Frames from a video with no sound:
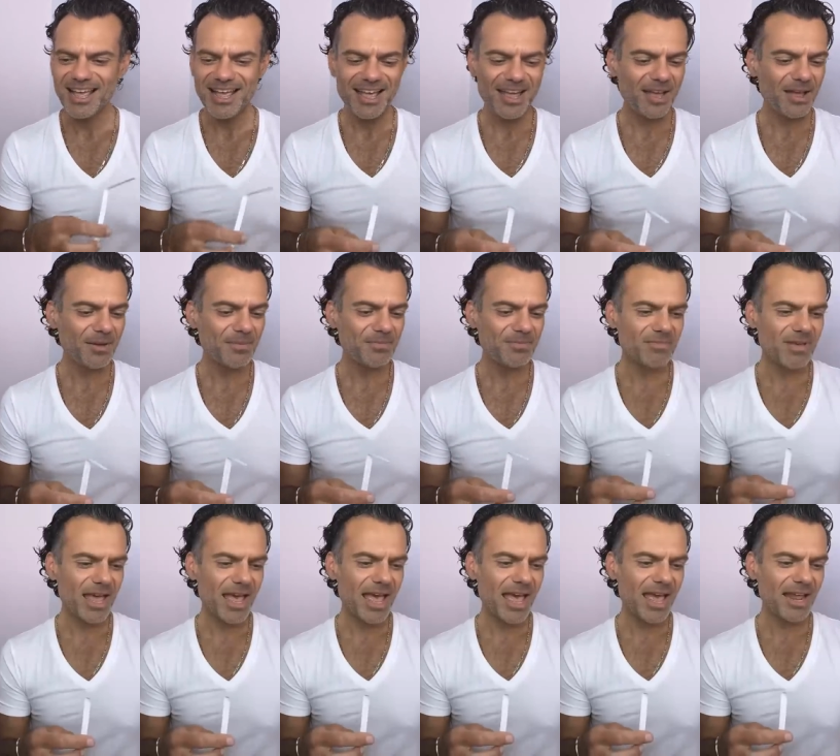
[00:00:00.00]
Um,
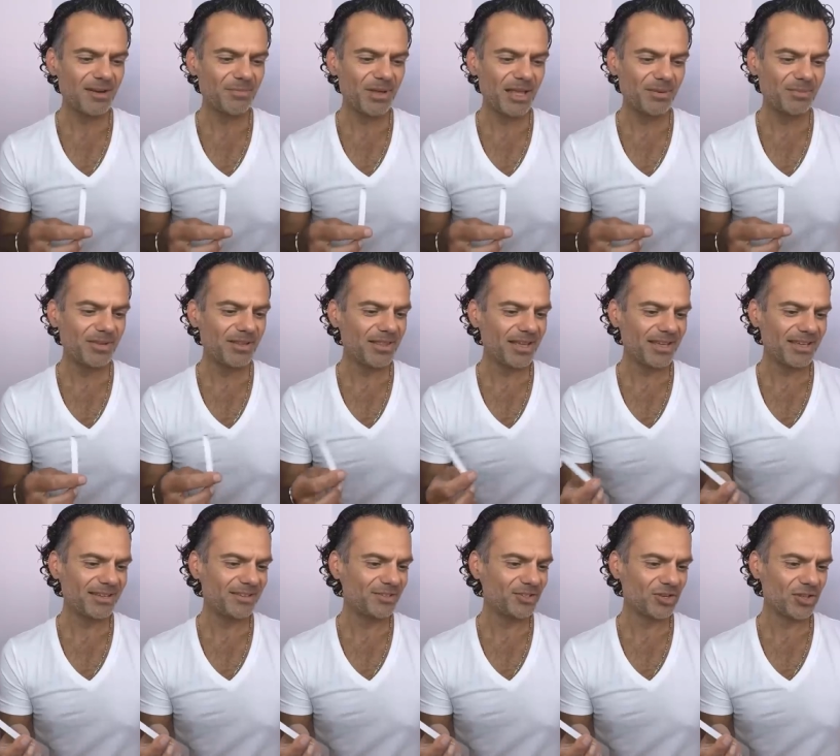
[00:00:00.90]
and maybe
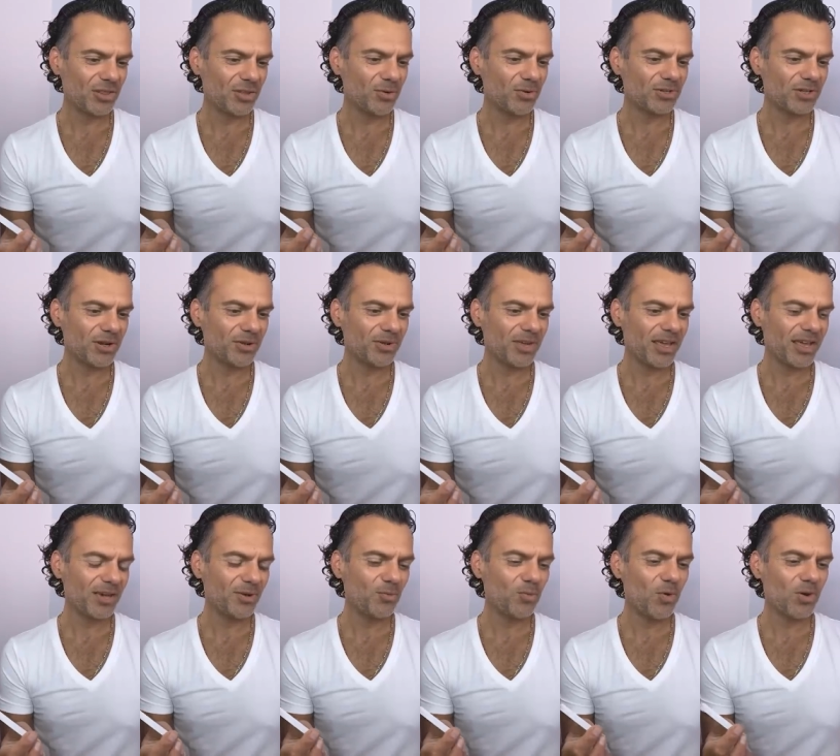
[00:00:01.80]
they thought,
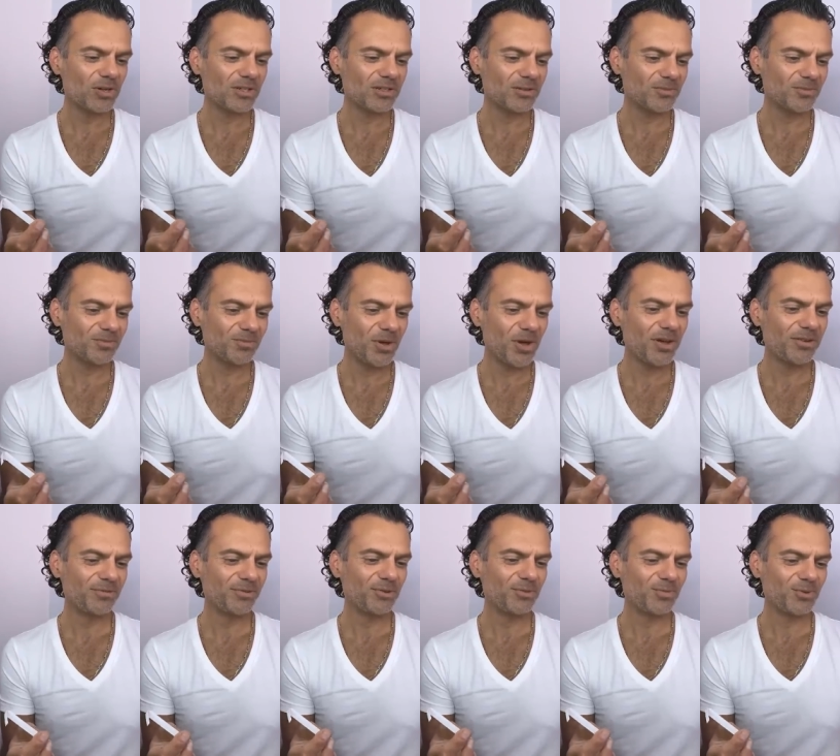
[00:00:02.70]
okay, what
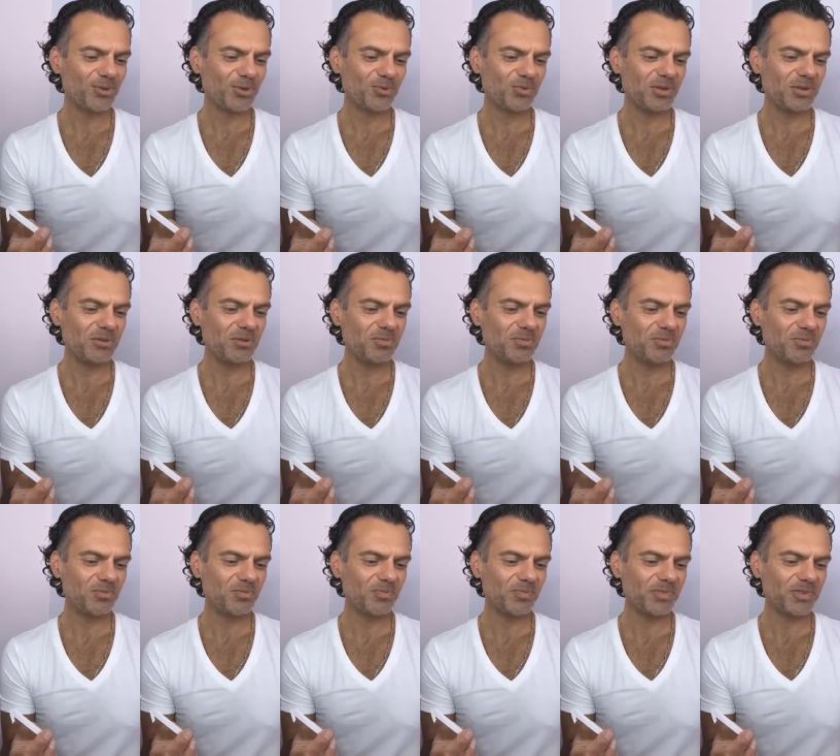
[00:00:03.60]
perfume could we
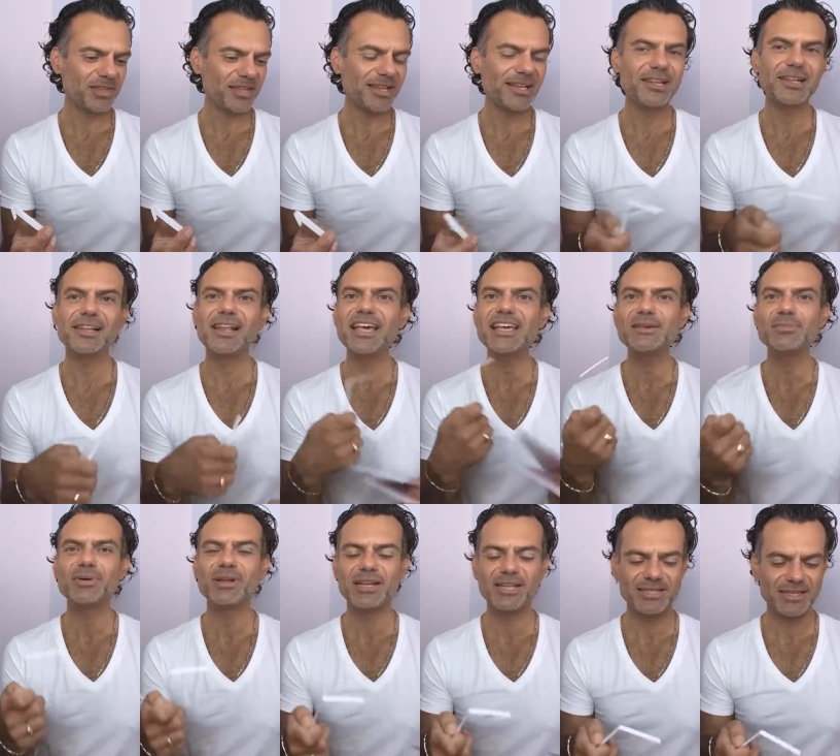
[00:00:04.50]

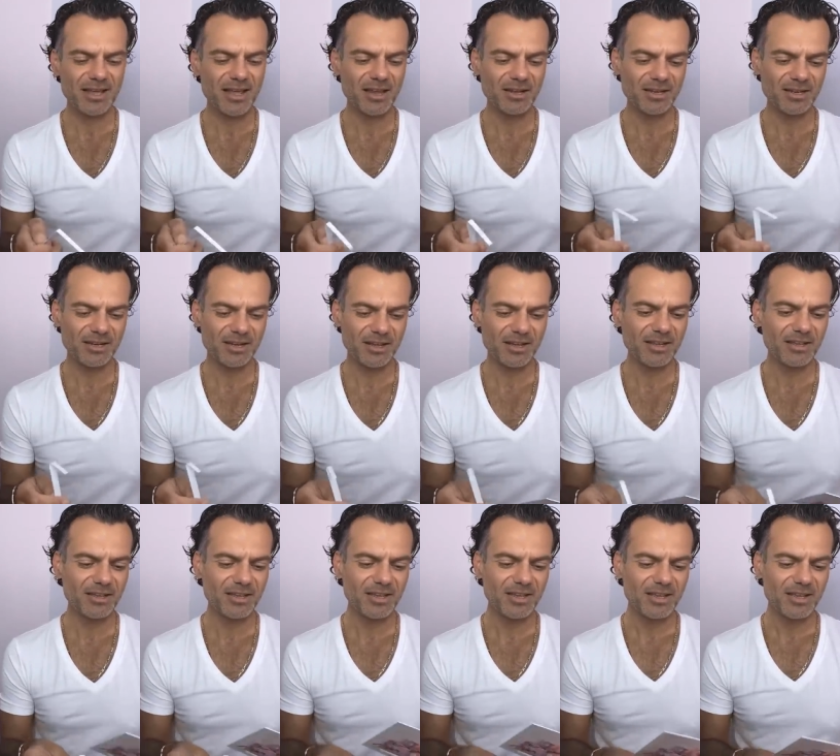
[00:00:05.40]
label it
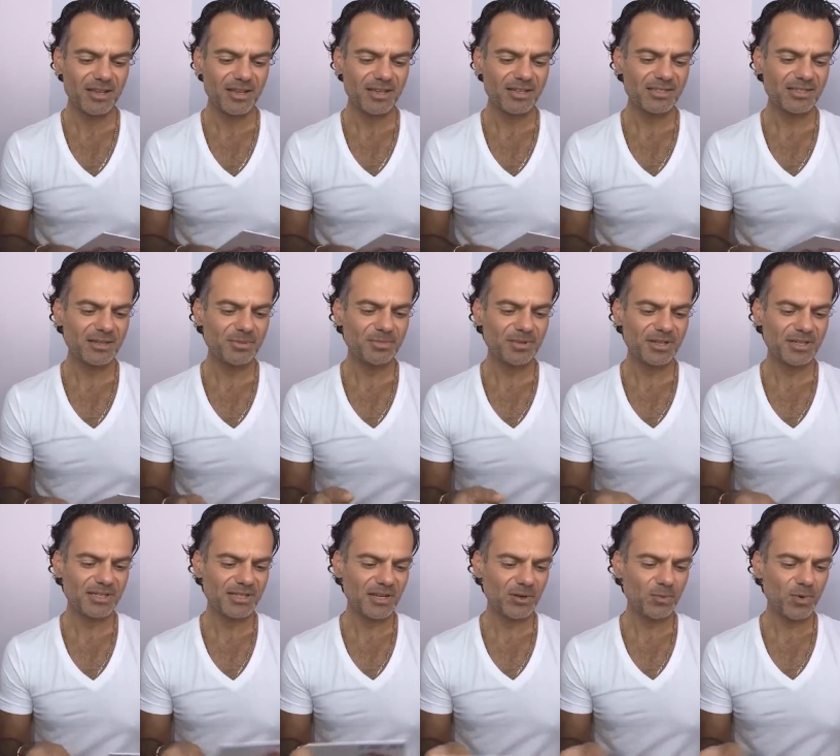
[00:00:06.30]
under? And somebody
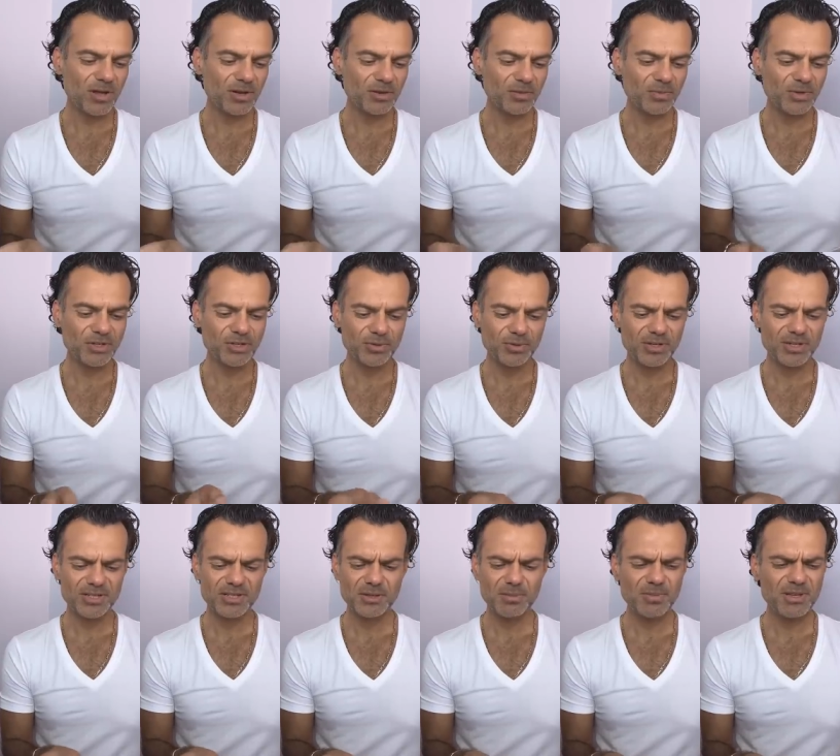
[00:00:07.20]
said, why don't we do it
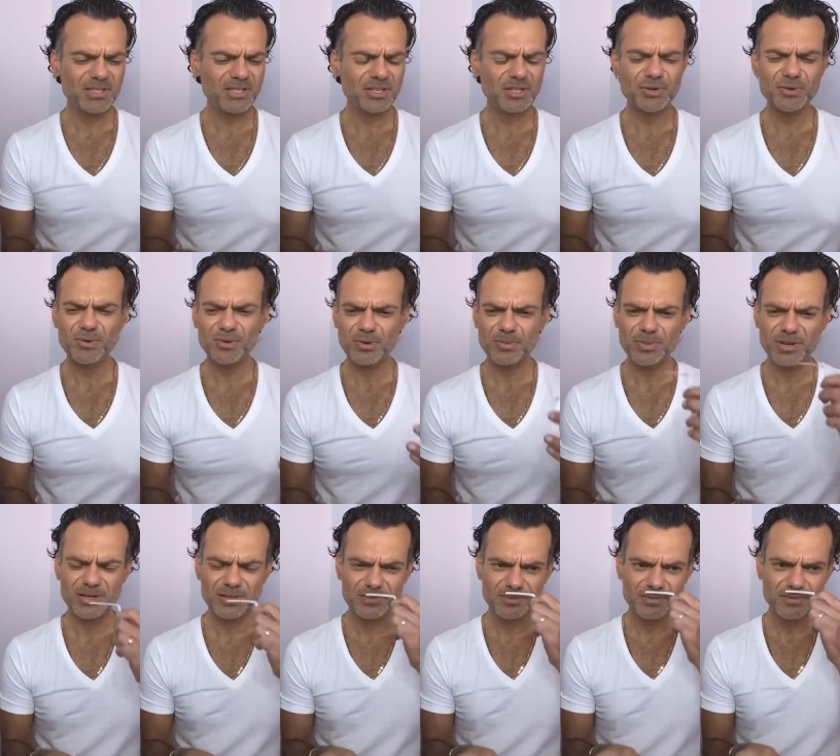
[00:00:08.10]
as a Miss Dior?
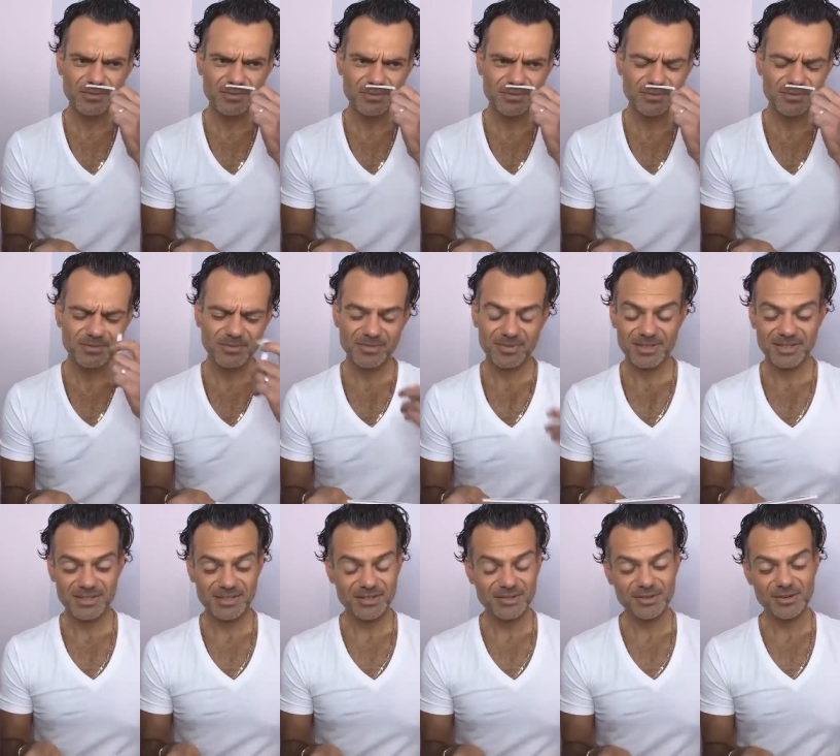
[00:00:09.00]
But
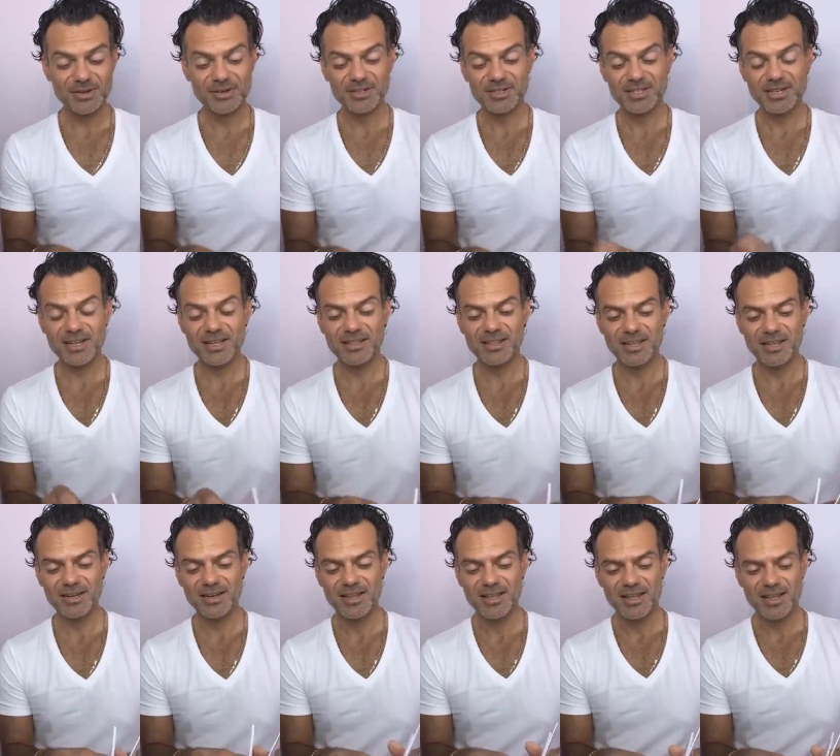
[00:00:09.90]
still understand
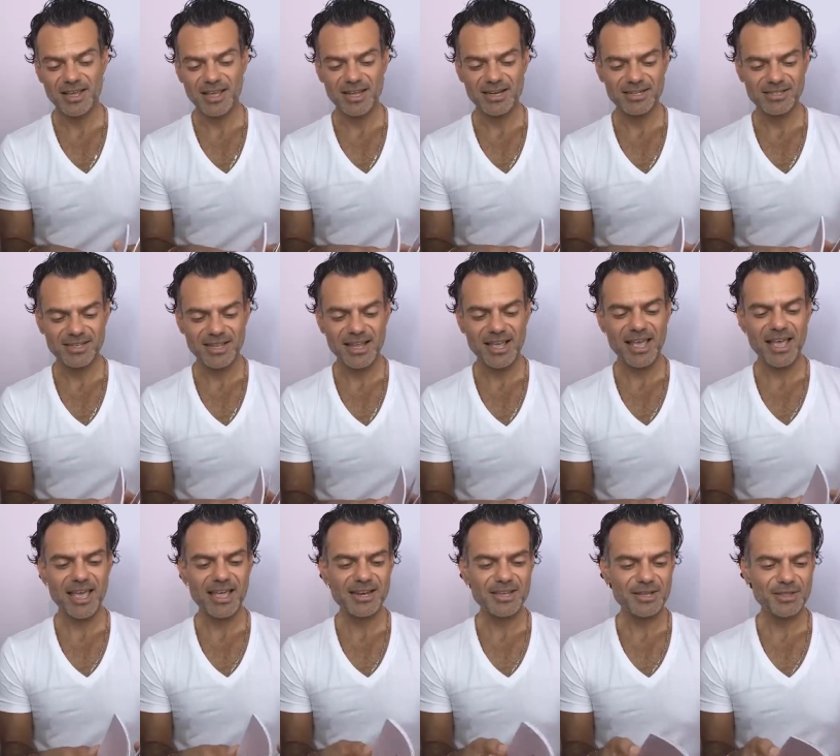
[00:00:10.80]
that. And is there
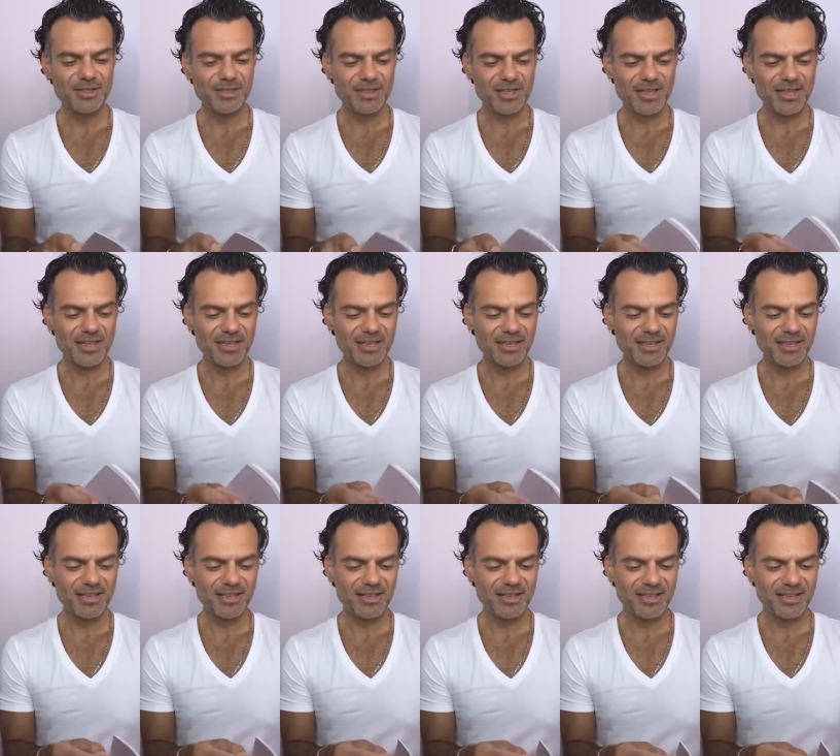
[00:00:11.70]

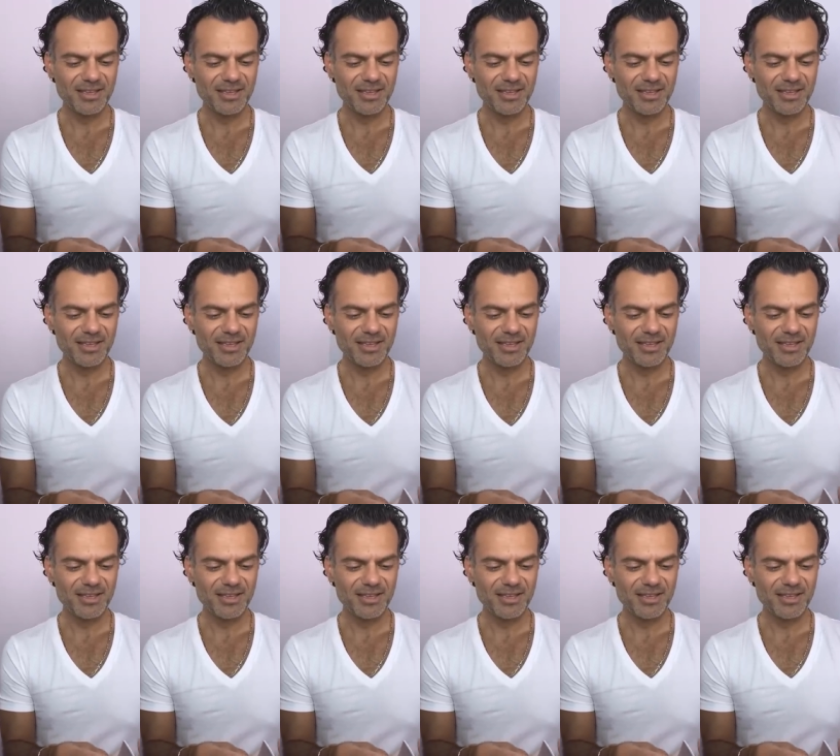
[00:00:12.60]
anything